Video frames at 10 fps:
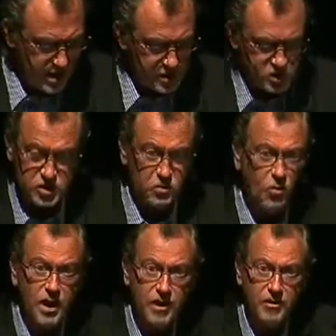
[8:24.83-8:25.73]
is just
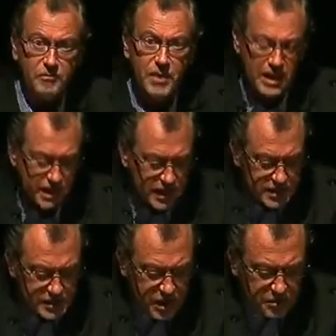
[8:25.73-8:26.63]
one of many
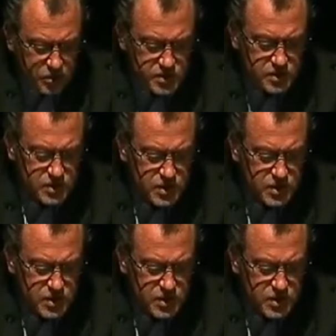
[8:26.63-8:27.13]
examples.